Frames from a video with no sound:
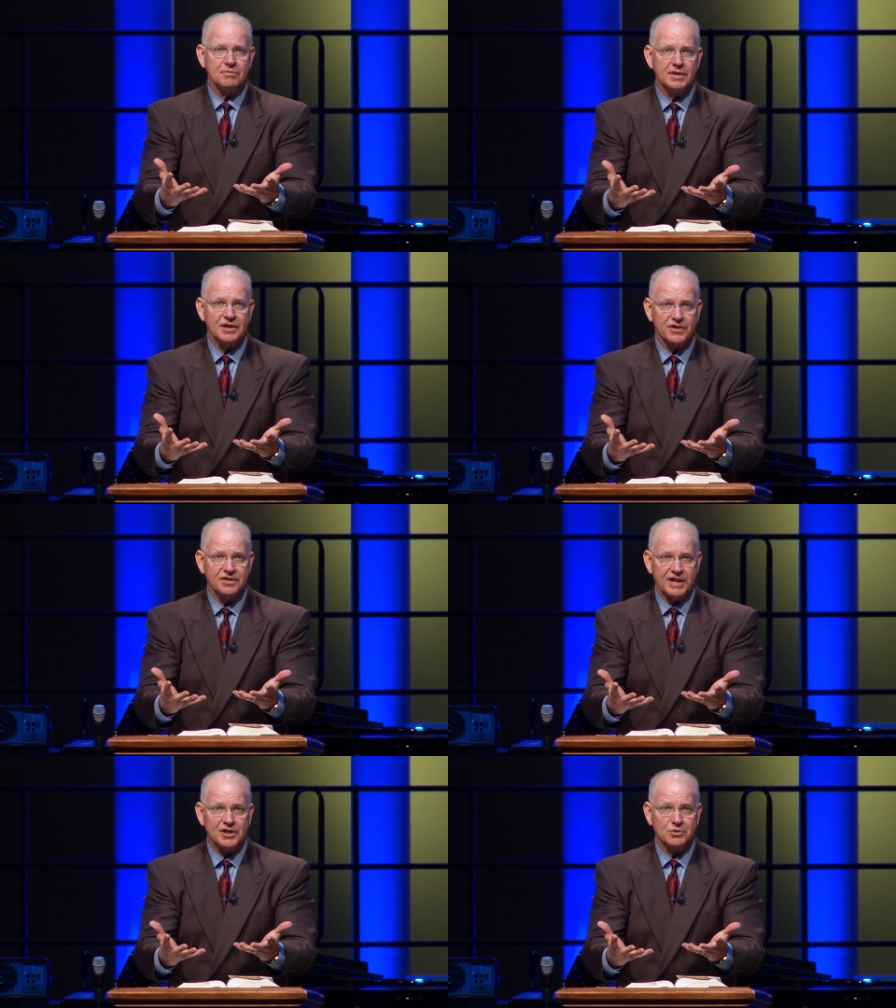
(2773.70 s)
He says
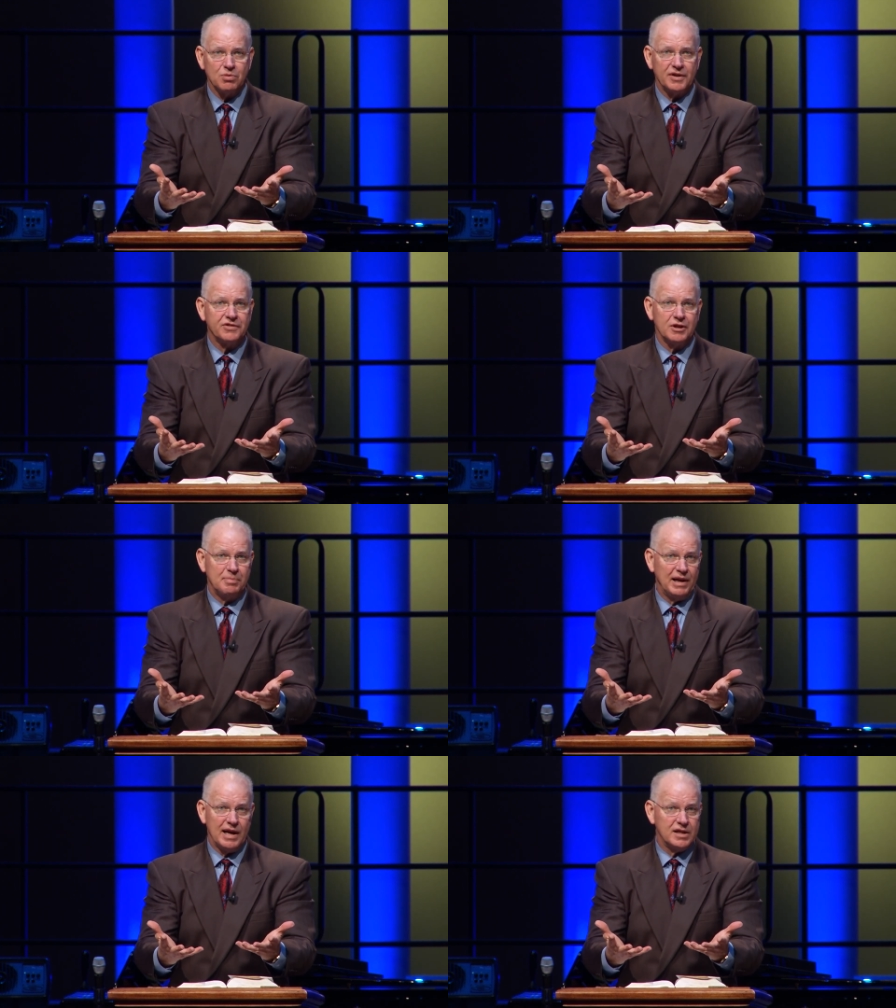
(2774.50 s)
that's what it's going to
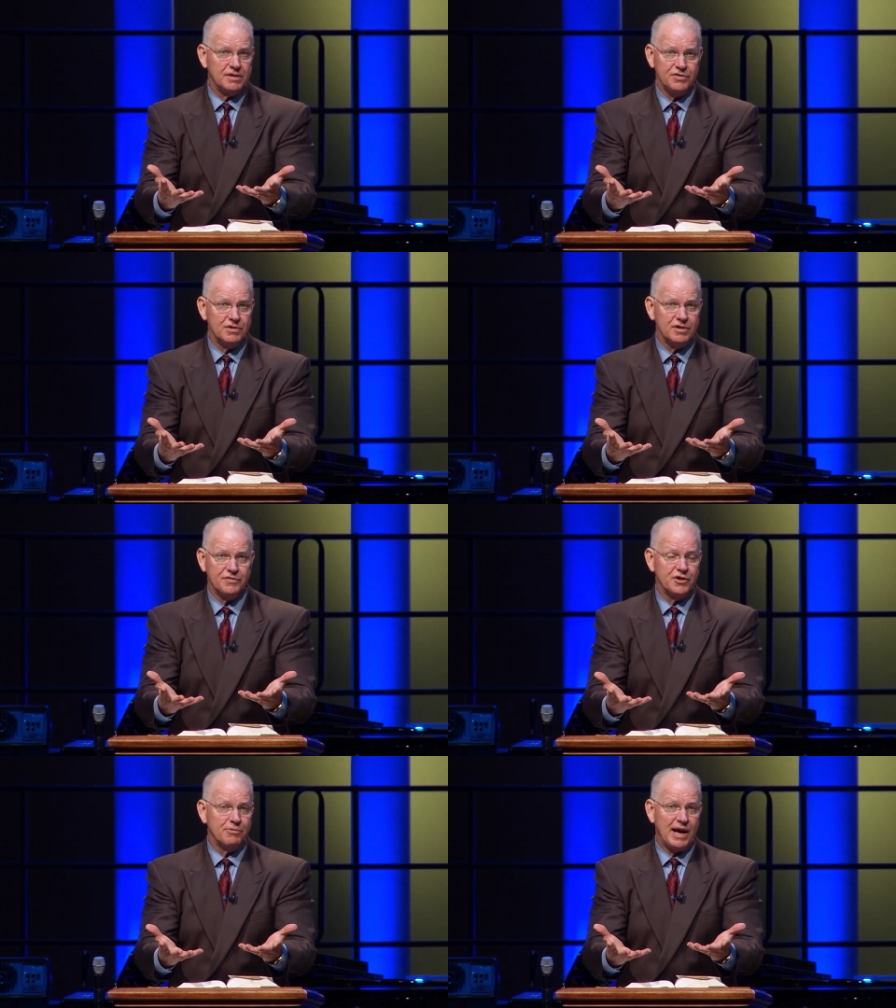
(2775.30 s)
be like. If, you, if
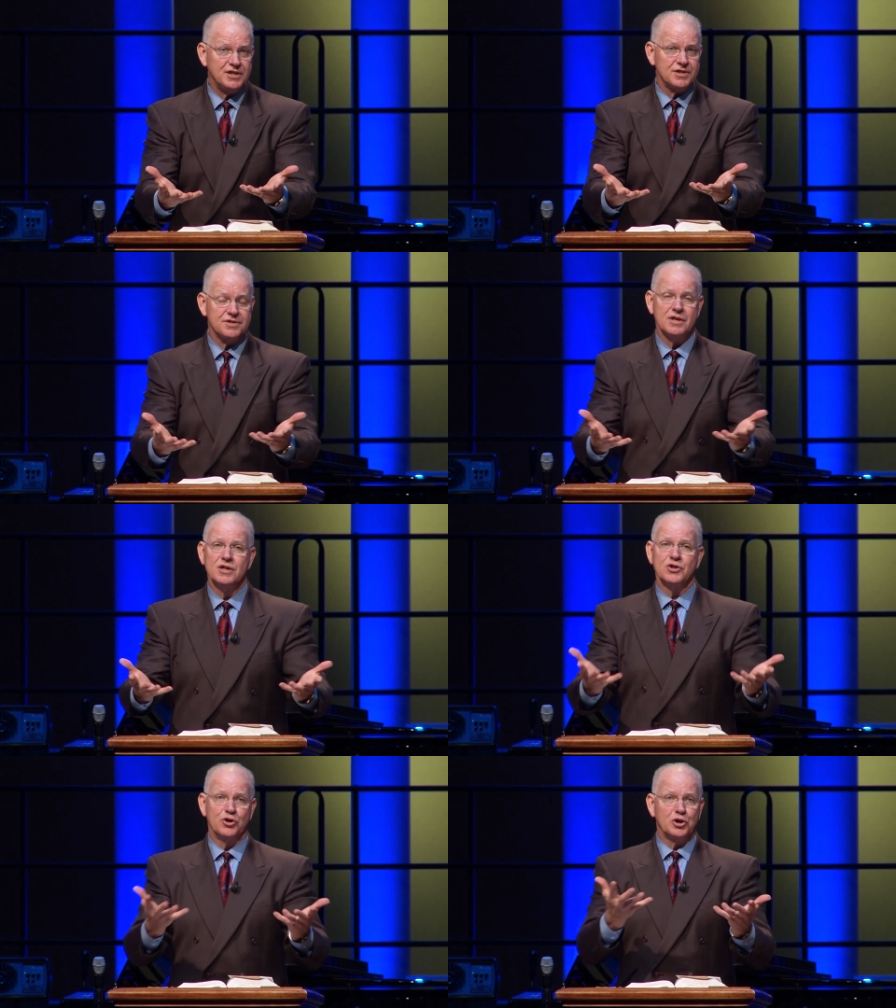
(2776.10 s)
you're righteous,
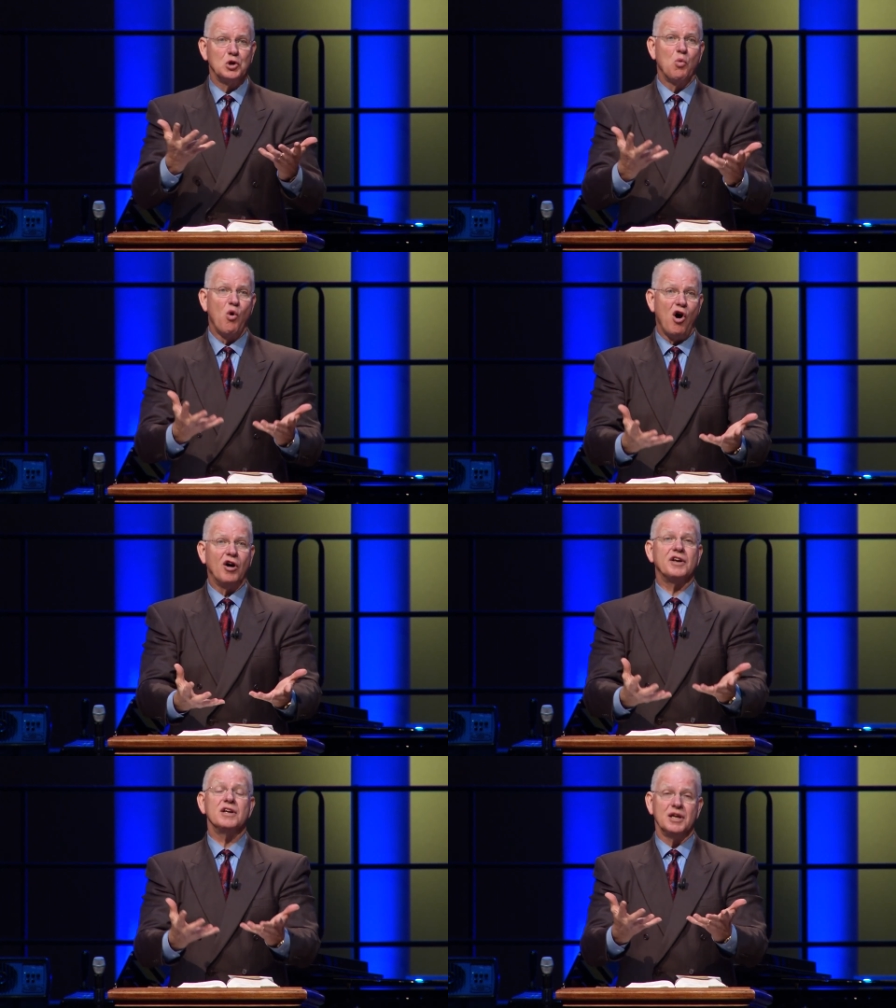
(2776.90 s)
you're going to
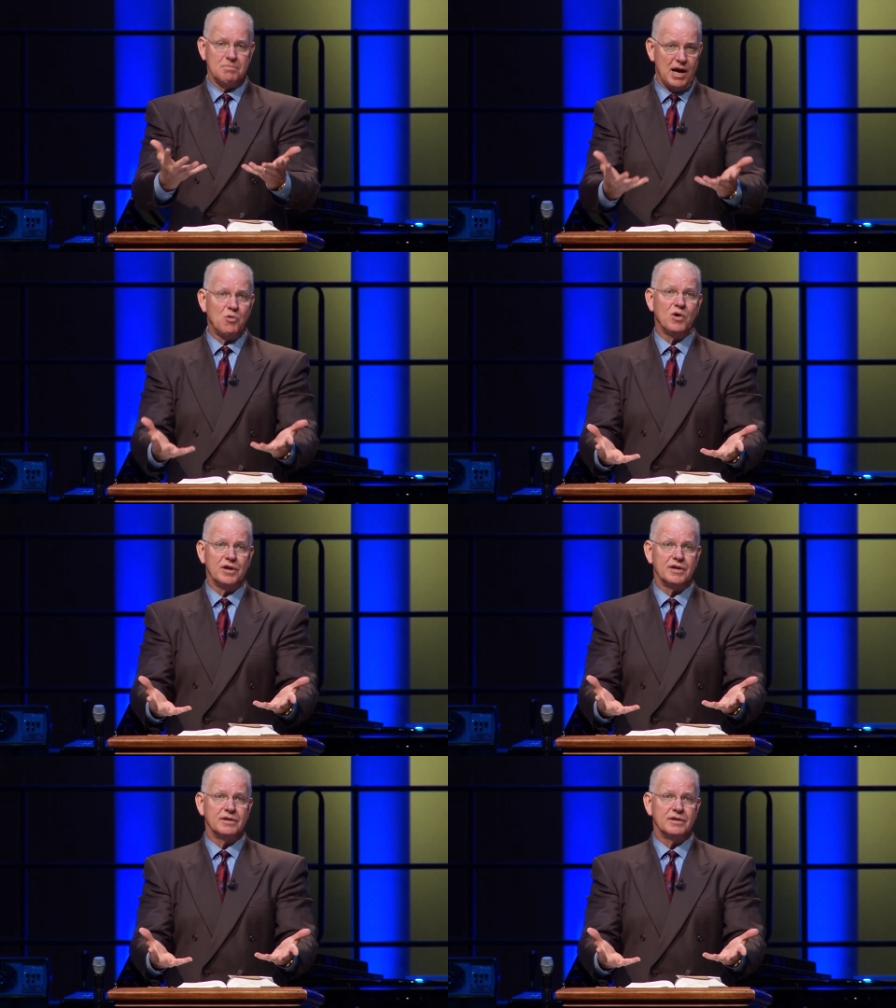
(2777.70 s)
walk in my word.